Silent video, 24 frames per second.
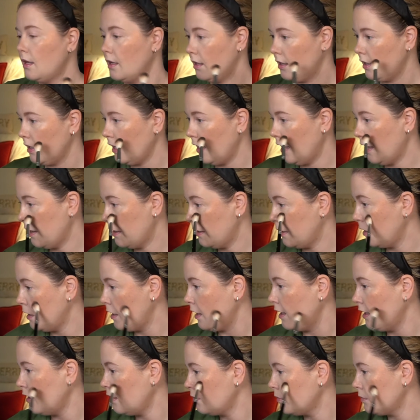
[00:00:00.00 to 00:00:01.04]
Again,
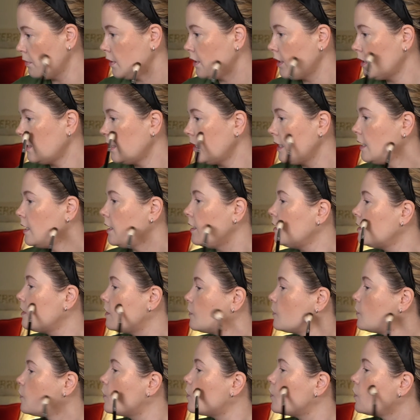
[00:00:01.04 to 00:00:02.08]
not really
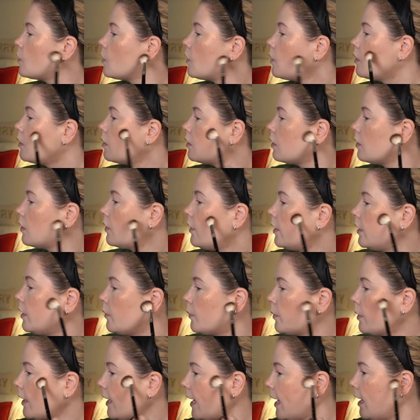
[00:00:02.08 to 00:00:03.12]
going to
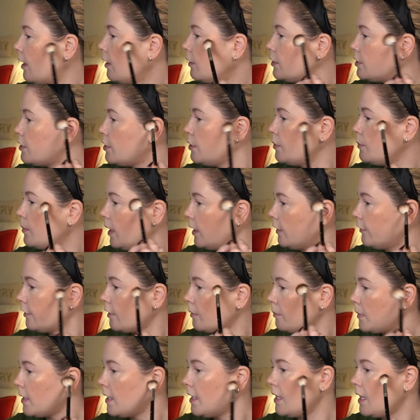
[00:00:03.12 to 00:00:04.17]
work out too well for
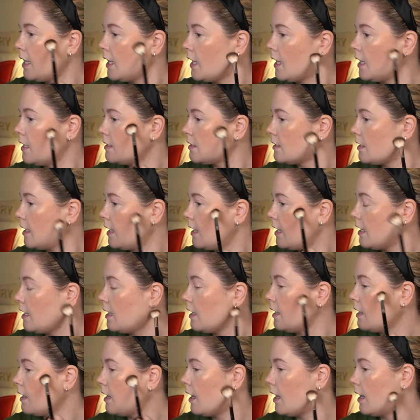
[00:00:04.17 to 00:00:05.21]
me as
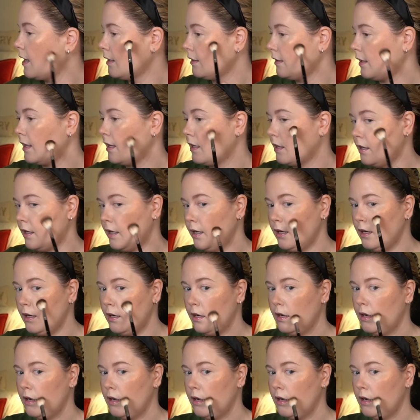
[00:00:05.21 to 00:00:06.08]
a highlighter.